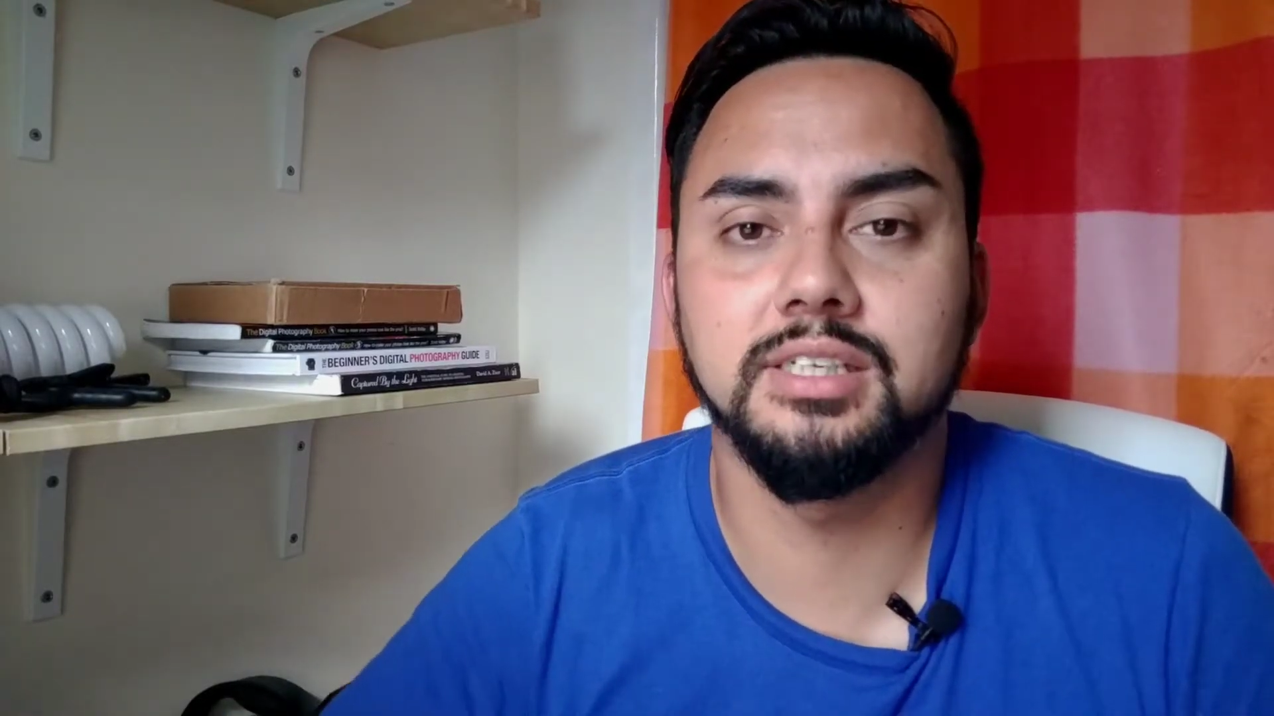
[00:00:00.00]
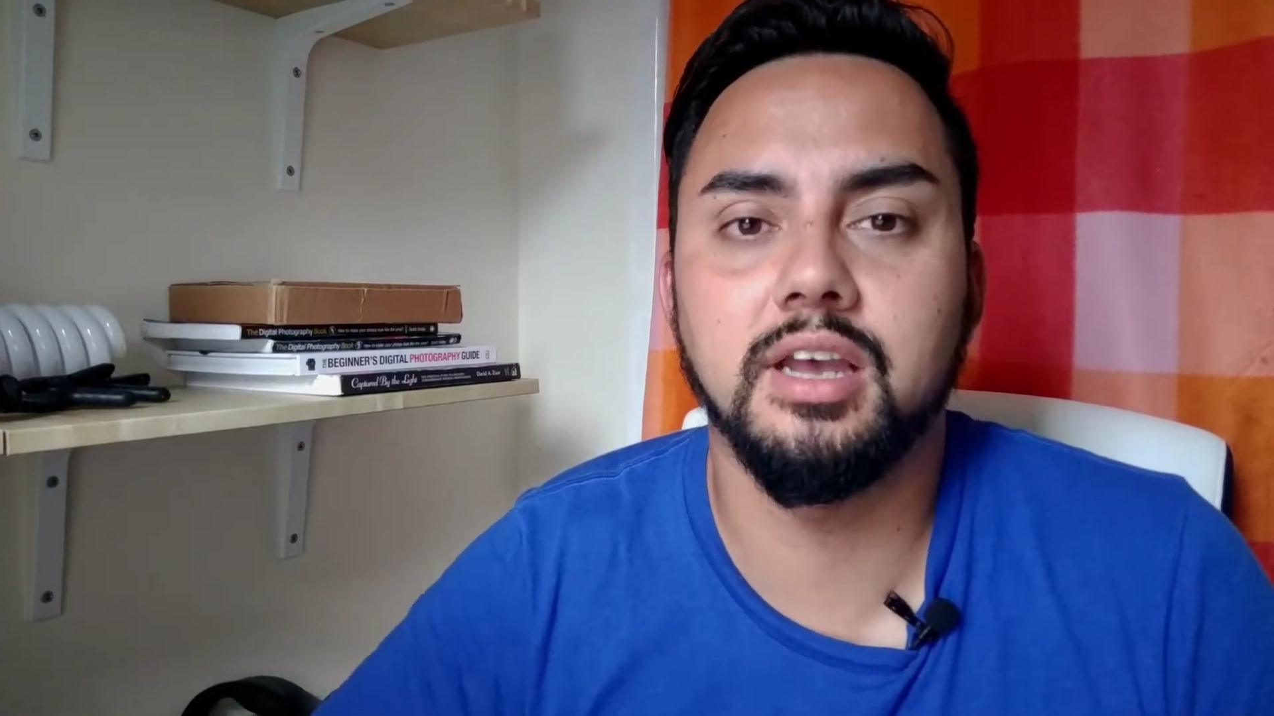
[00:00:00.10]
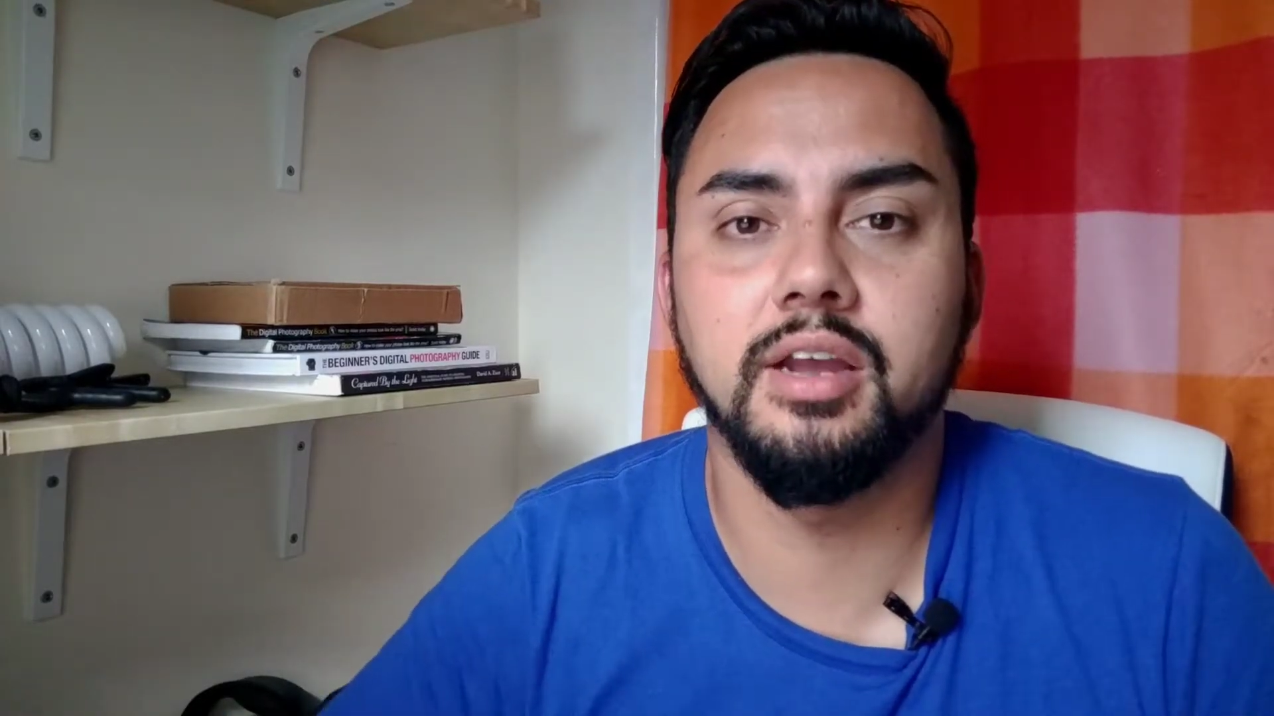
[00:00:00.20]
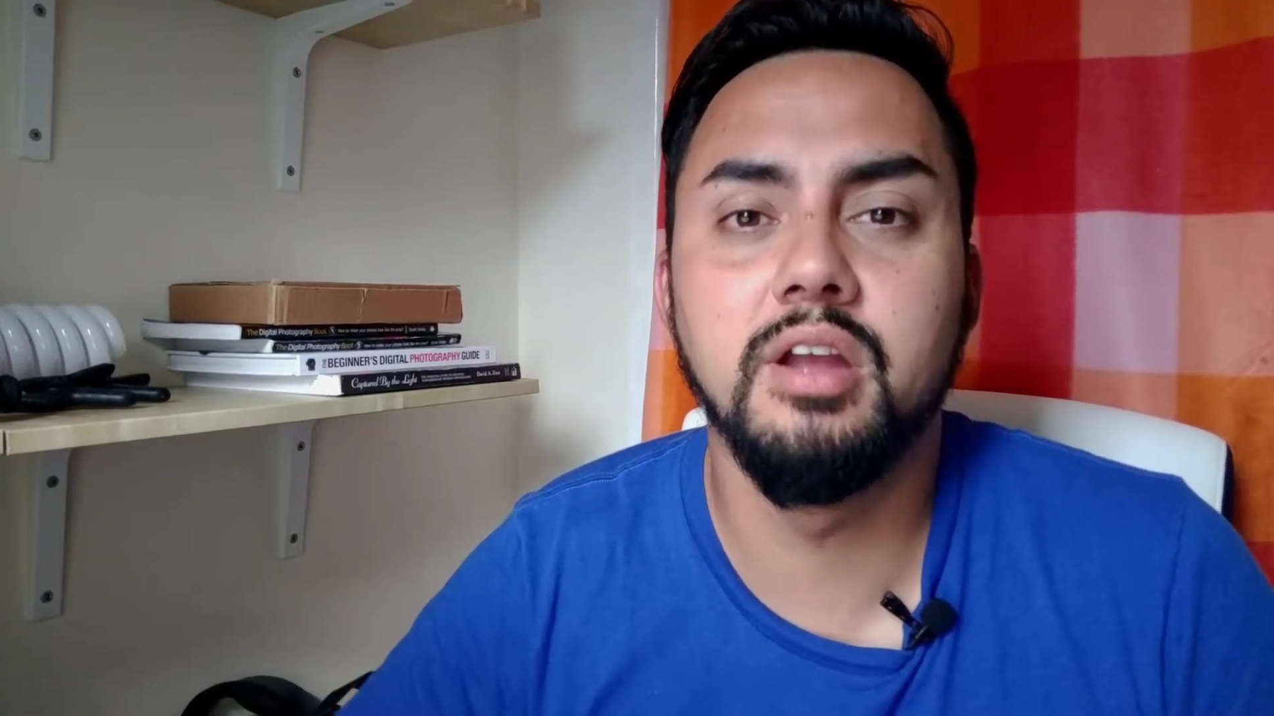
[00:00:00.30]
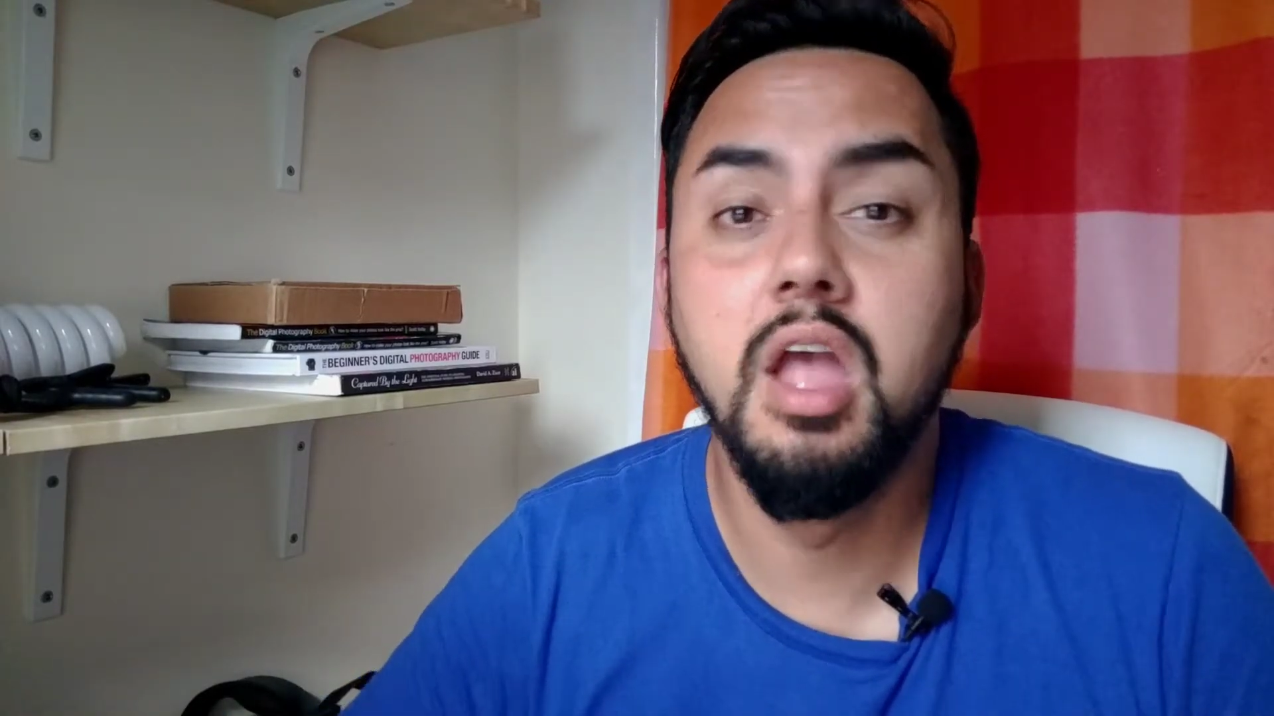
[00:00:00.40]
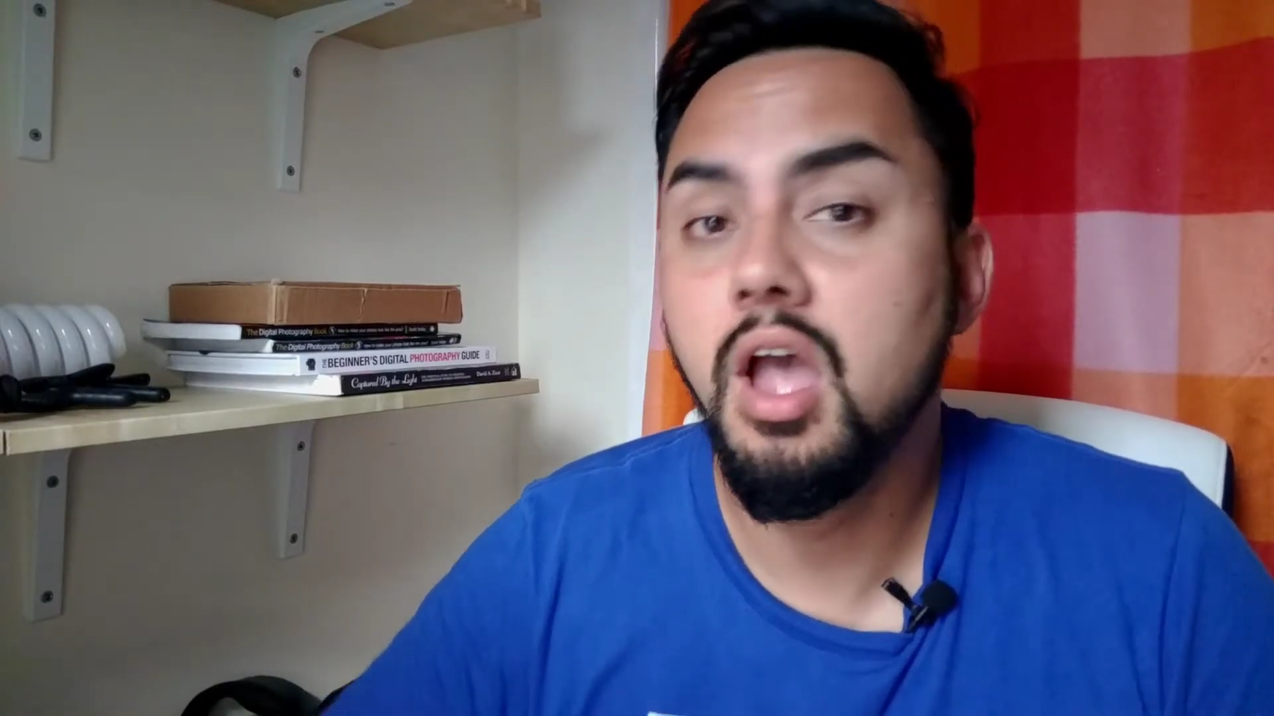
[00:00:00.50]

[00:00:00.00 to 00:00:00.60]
to go,